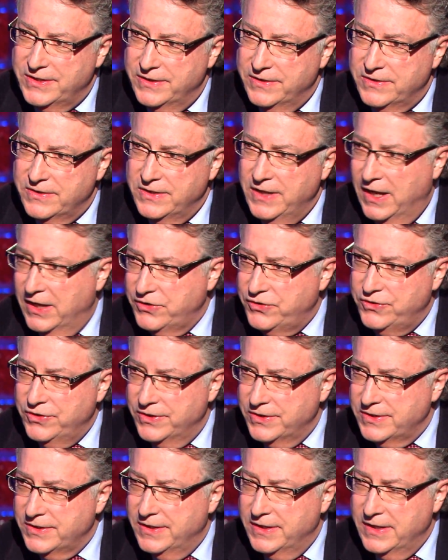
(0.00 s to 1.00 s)
It's not
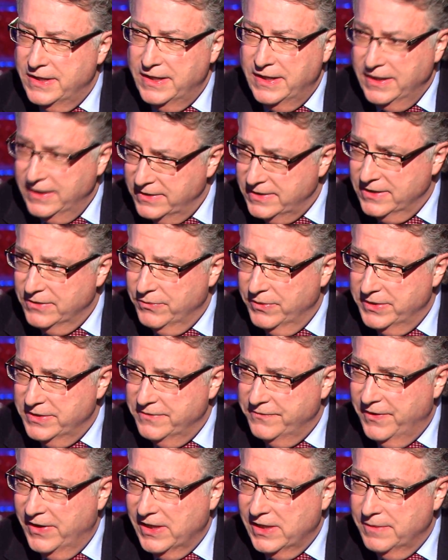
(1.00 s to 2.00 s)
just the easy
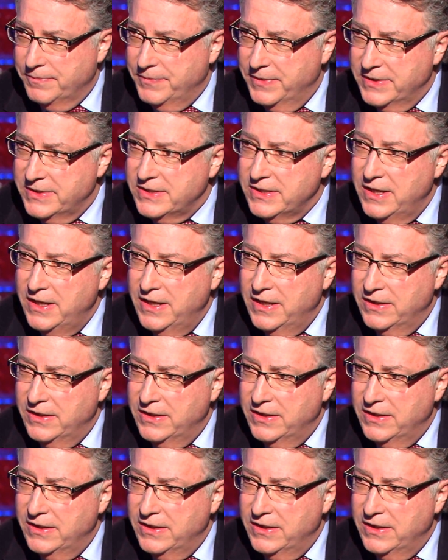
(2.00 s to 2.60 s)
redevelopments.